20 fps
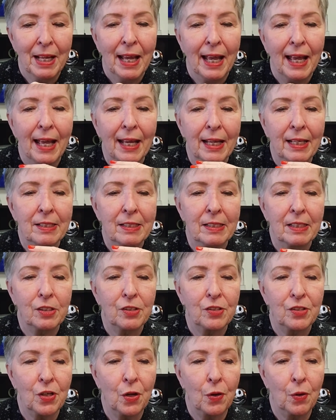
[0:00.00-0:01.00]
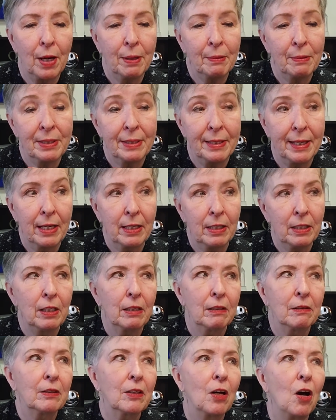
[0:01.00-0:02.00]
And so I would say, you
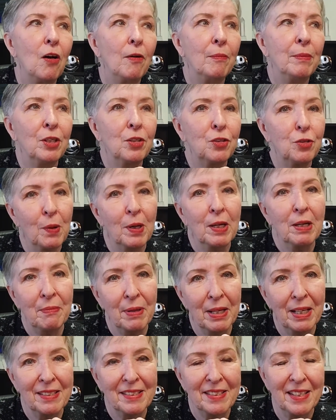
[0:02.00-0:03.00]
know, call me in 20 minutes.